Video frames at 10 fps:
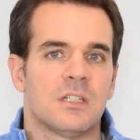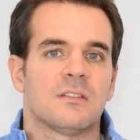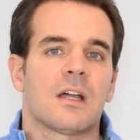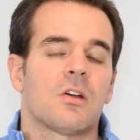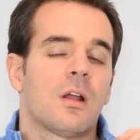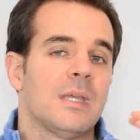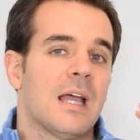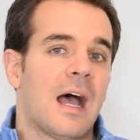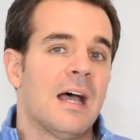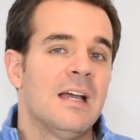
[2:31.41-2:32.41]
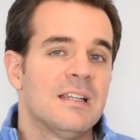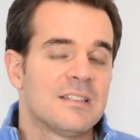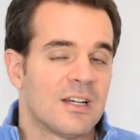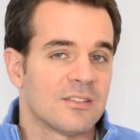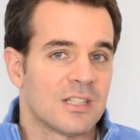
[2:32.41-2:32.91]
Is that going to be a
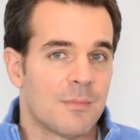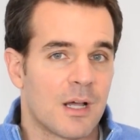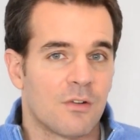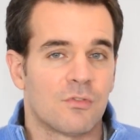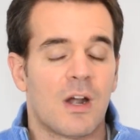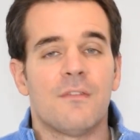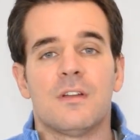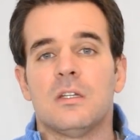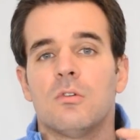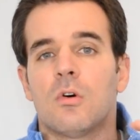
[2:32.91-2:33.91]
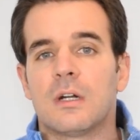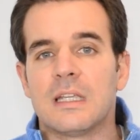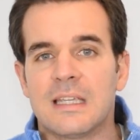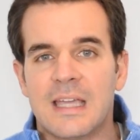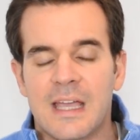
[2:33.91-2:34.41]
certain amount of revenue or
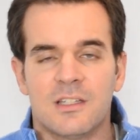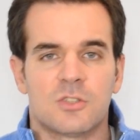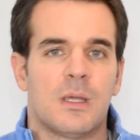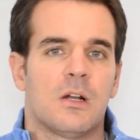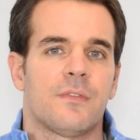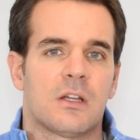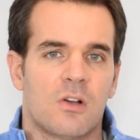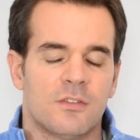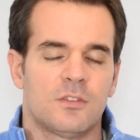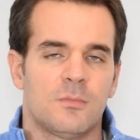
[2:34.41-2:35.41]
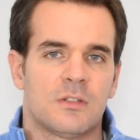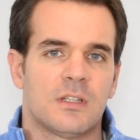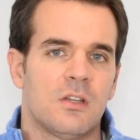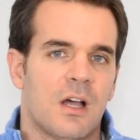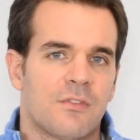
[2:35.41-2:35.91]
engagement on the customers
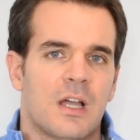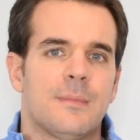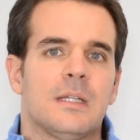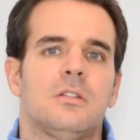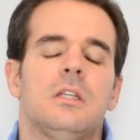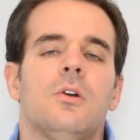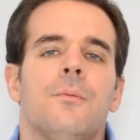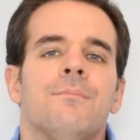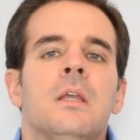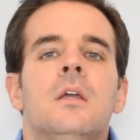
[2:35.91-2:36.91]
that you have coming to you?